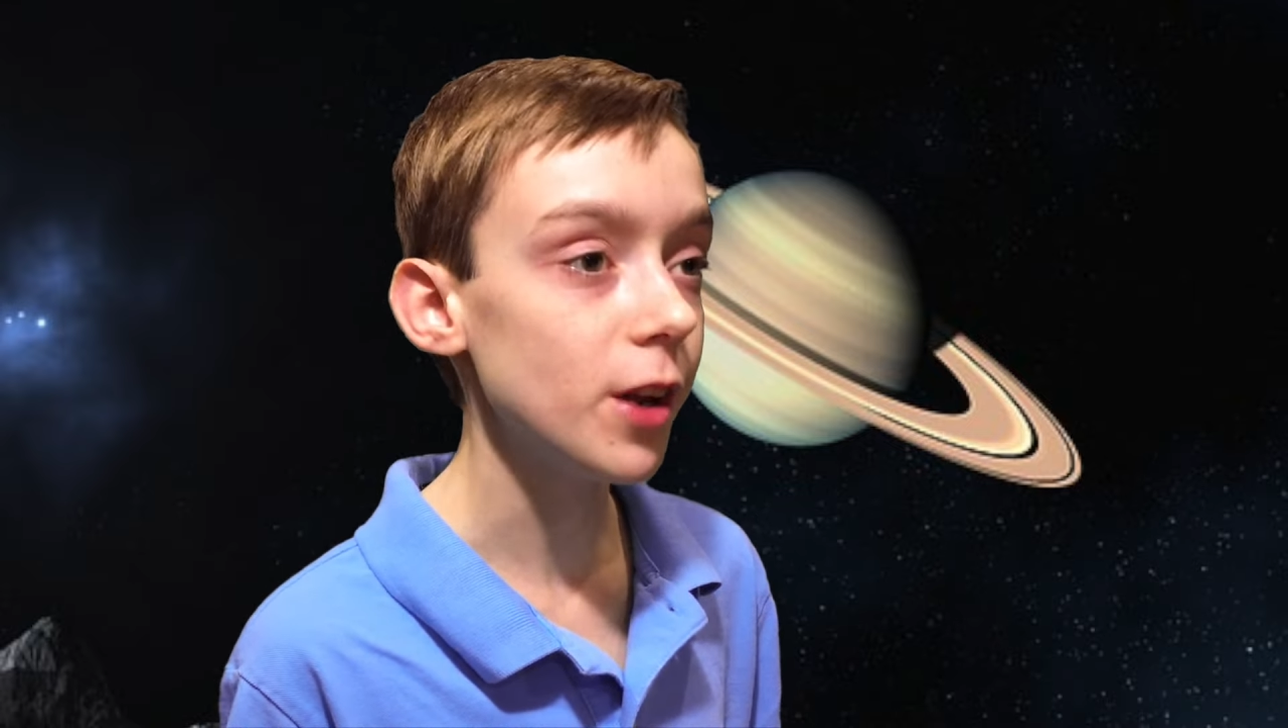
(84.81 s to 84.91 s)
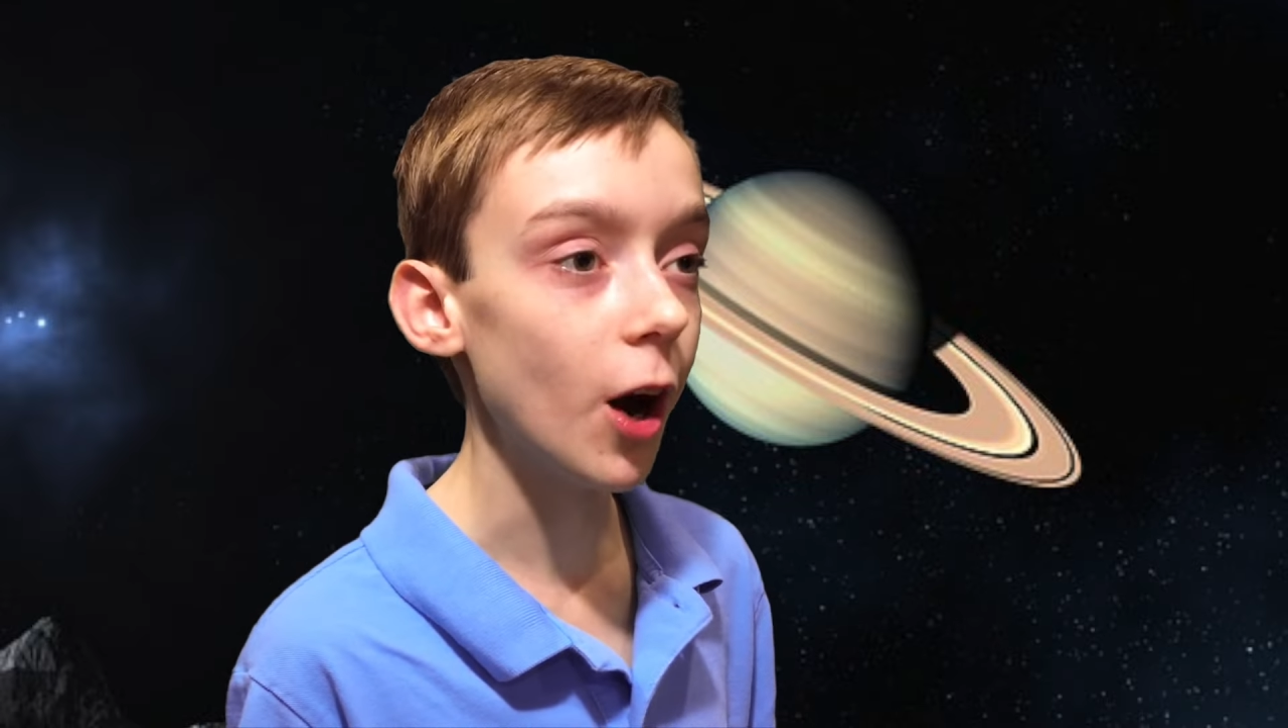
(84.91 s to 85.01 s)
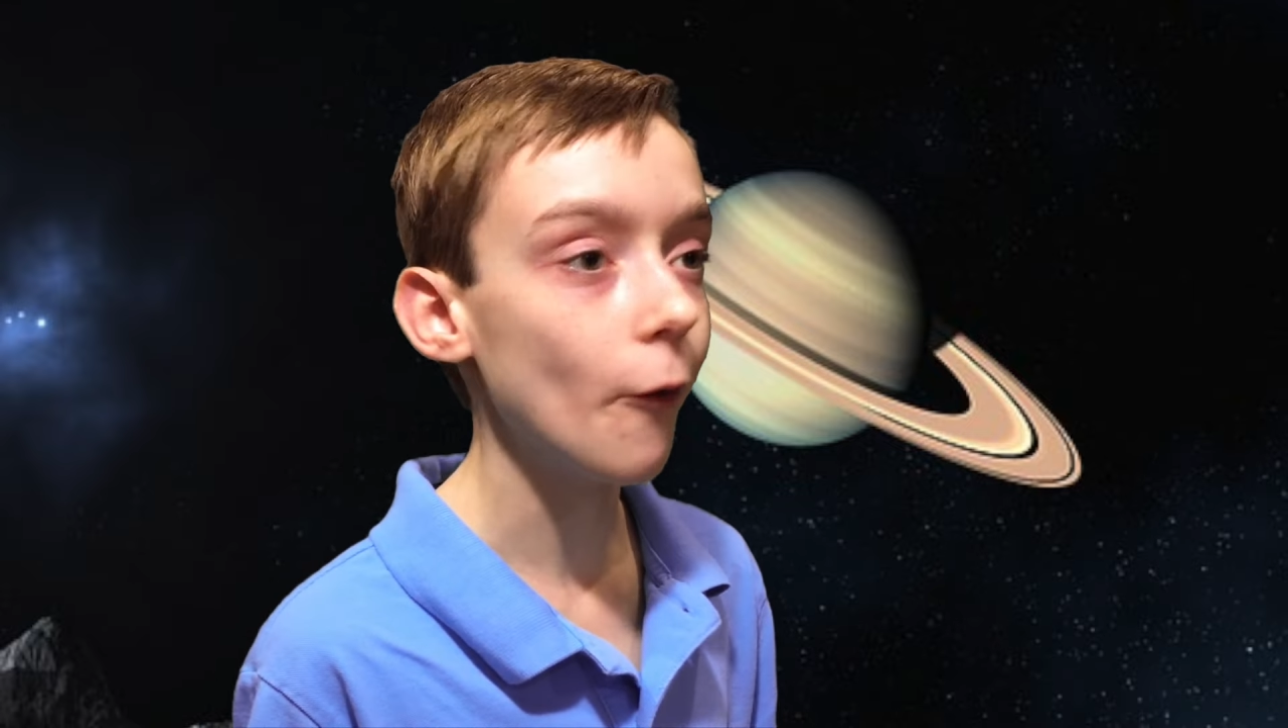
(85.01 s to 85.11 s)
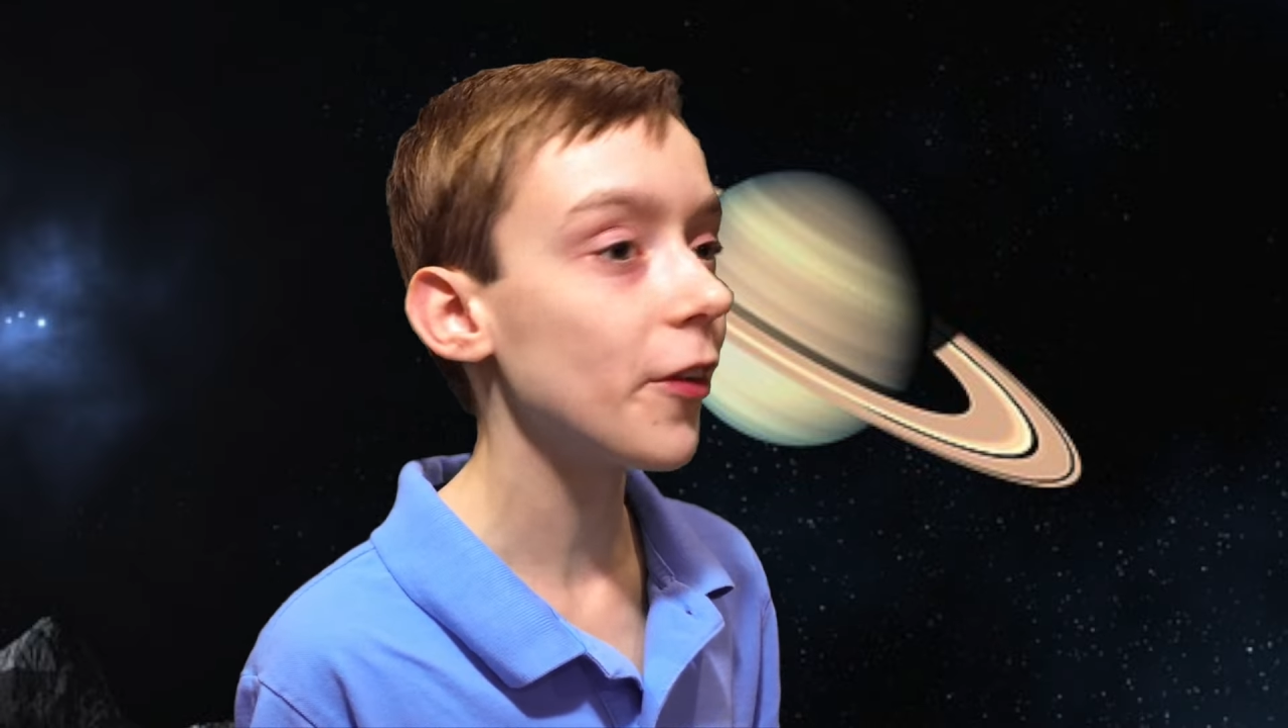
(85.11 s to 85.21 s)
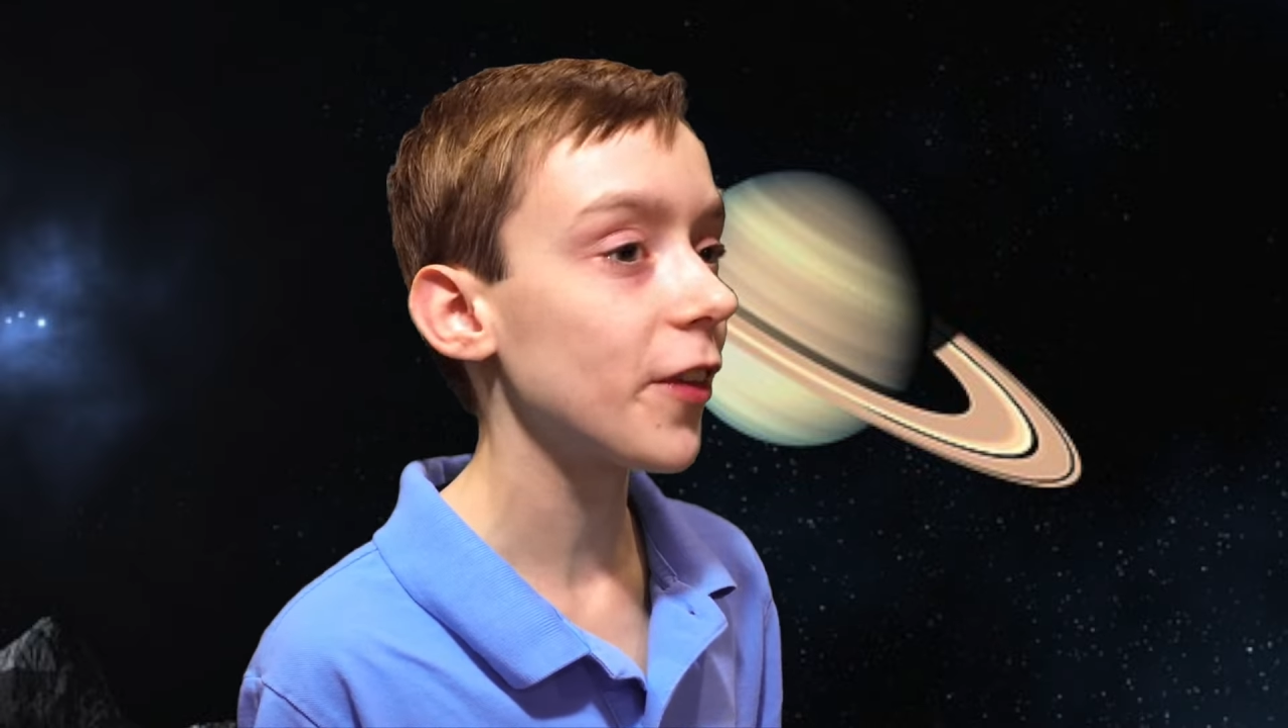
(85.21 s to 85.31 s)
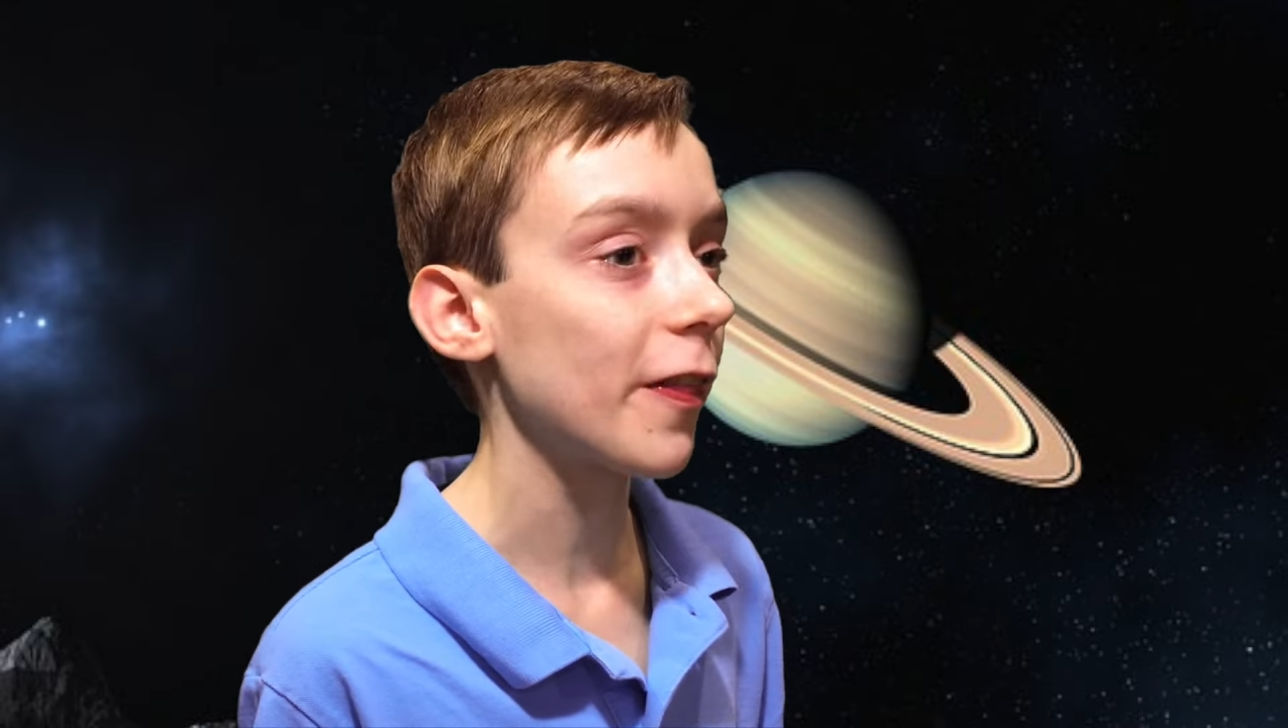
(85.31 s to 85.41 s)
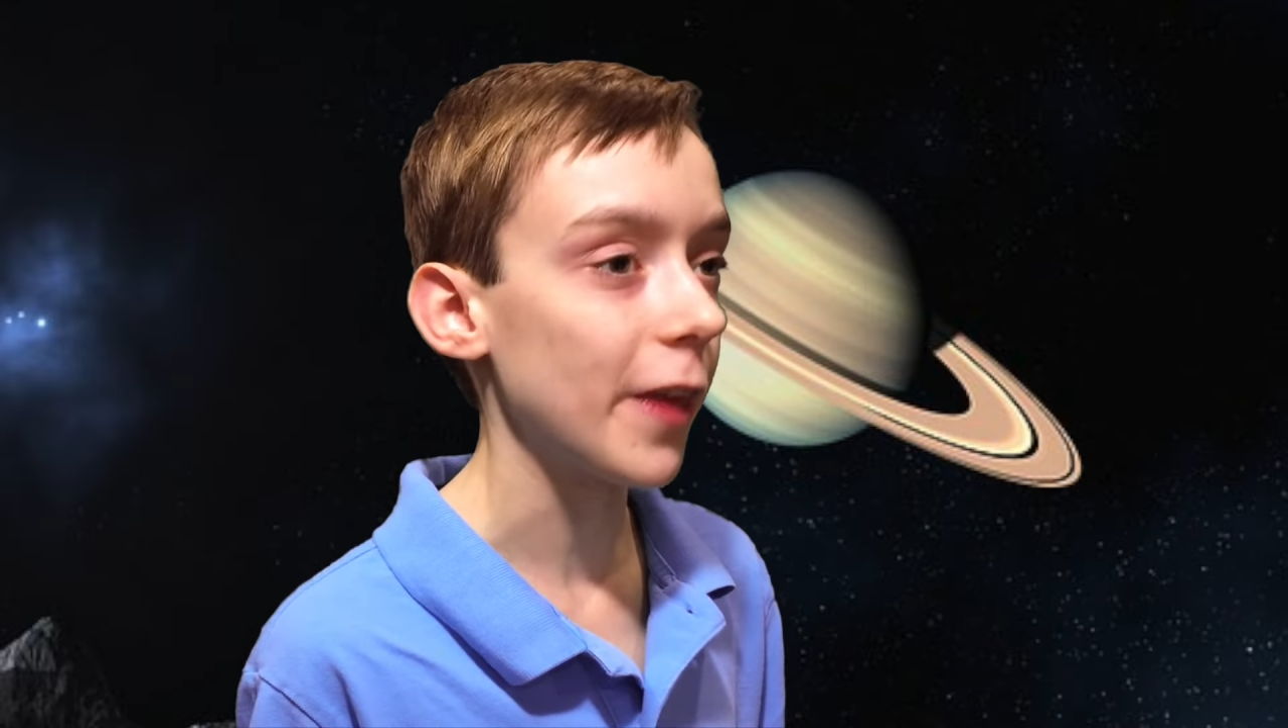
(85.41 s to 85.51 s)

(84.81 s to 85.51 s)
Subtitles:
know is that